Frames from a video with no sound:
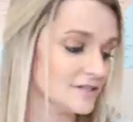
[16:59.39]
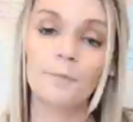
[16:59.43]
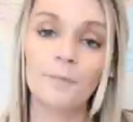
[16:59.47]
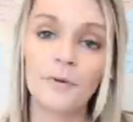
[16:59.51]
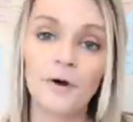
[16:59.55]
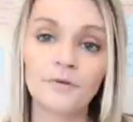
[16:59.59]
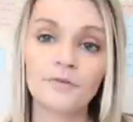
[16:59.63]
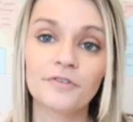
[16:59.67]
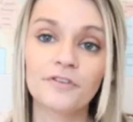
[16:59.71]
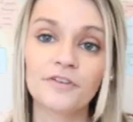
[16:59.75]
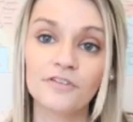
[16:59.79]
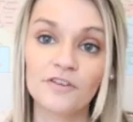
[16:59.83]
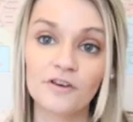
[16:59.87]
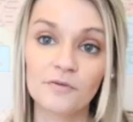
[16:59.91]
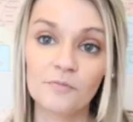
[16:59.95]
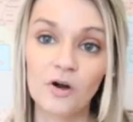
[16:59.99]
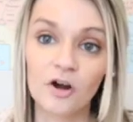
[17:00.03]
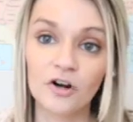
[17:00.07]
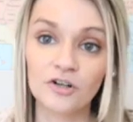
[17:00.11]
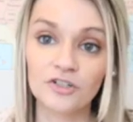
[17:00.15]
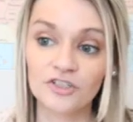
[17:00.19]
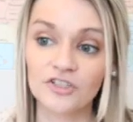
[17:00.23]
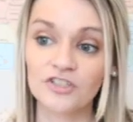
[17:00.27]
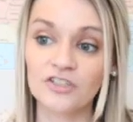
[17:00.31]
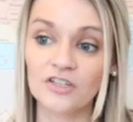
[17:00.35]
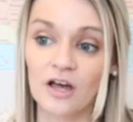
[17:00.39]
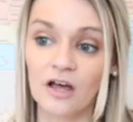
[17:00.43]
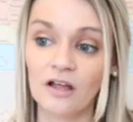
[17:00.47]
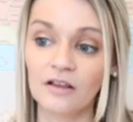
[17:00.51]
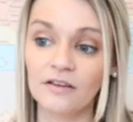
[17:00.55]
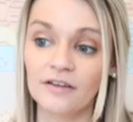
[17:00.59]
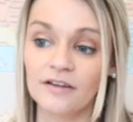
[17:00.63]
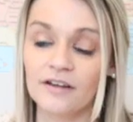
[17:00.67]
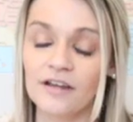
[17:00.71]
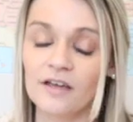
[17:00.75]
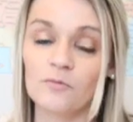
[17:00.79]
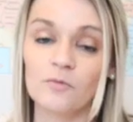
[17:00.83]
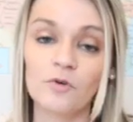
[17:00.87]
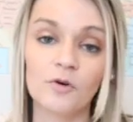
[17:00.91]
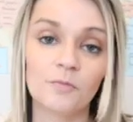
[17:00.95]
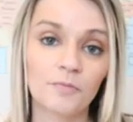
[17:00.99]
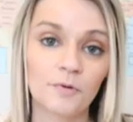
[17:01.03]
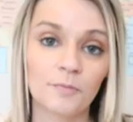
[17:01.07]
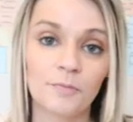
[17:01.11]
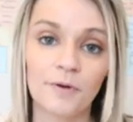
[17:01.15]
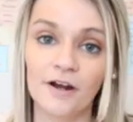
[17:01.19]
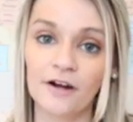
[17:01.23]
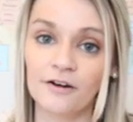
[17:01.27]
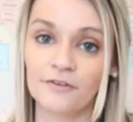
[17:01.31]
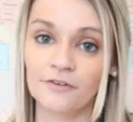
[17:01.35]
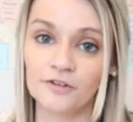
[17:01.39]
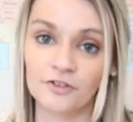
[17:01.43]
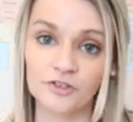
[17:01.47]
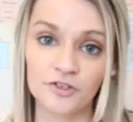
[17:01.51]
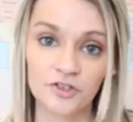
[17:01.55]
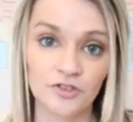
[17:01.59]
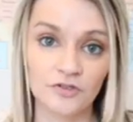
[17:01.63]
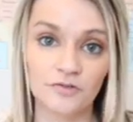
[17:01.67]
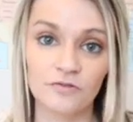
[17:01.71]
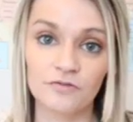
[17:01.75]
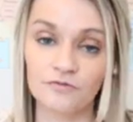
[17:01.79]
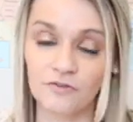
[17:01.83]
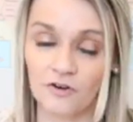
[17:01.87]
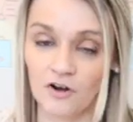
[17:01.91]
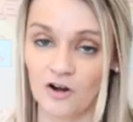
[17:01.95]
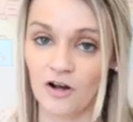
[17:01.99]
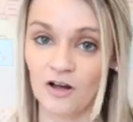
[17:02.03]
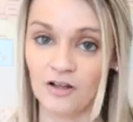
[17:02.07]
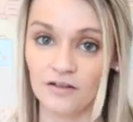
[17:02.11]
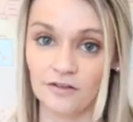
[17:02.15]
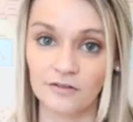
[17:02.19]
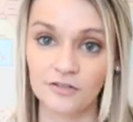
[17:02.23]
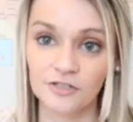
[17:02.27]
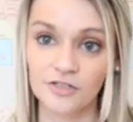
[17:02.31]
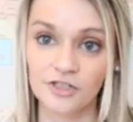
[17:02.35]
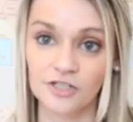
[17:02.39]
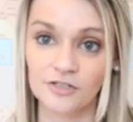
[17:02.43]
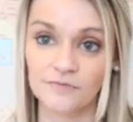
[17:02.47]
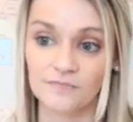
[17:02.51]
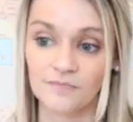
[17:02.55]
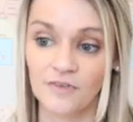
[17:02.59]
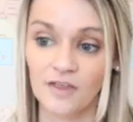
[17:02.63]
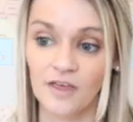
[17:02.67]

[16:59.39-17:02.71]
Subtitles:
Both of them are solid and will prepare your student for college.